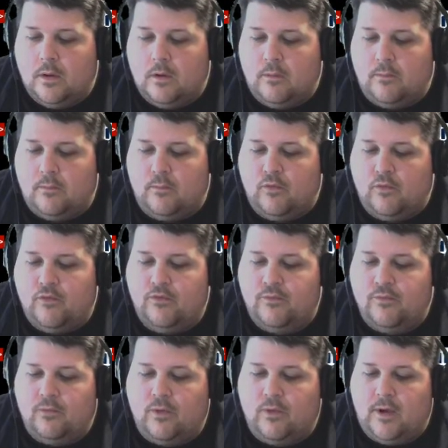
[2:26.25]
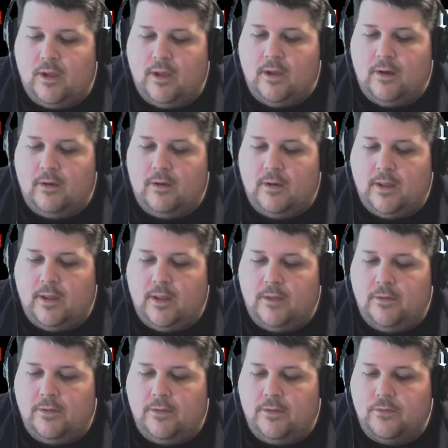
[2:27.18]
Bruce Brown
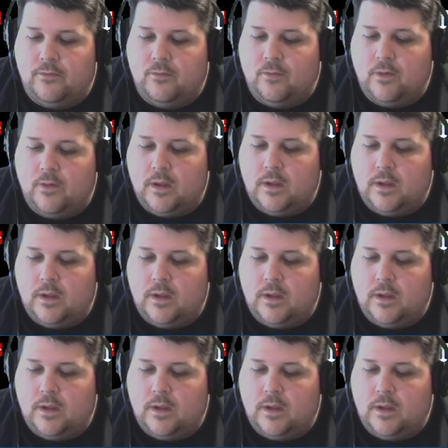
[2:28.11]
at 3.